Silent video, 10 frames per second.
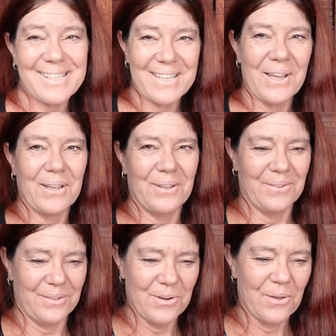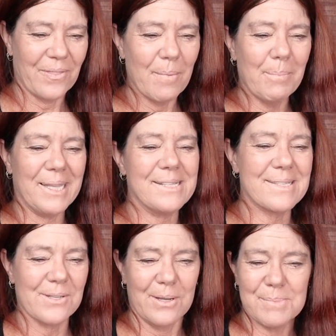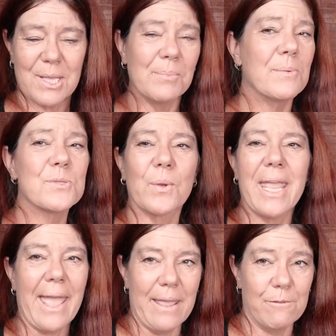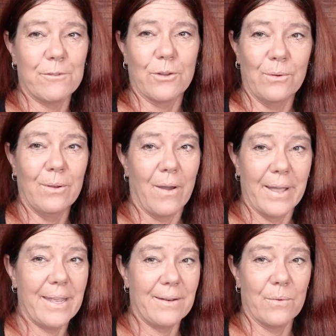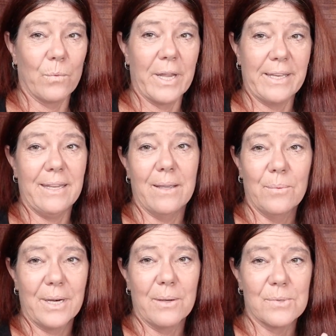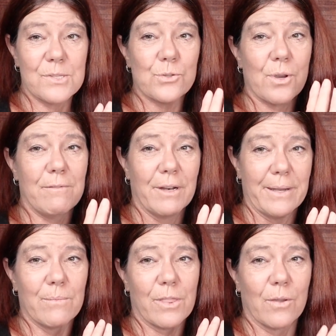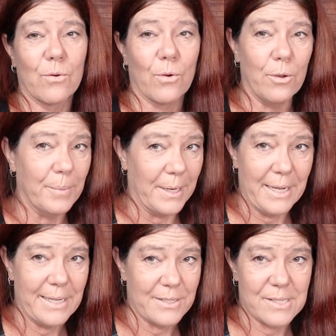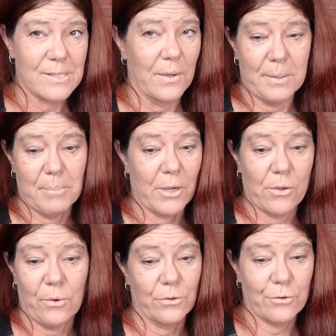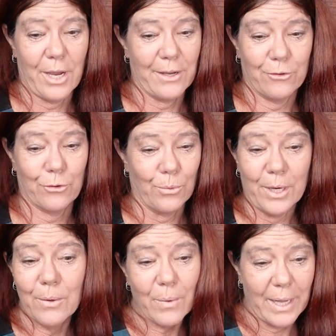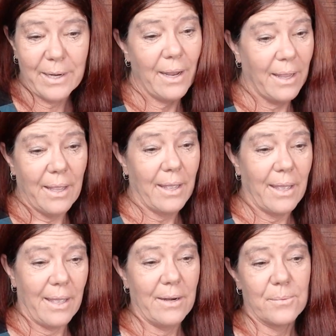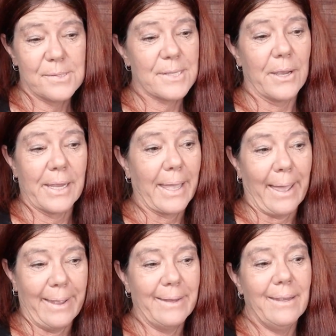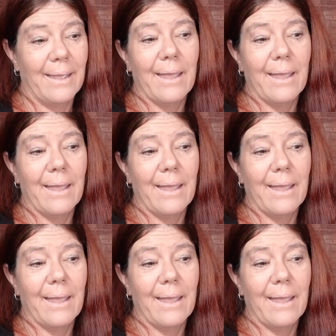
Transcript: So not the best time. Sometimes we have to. I had it one year when I was traveling with a group and I had to sign my contract during one, and it was okay.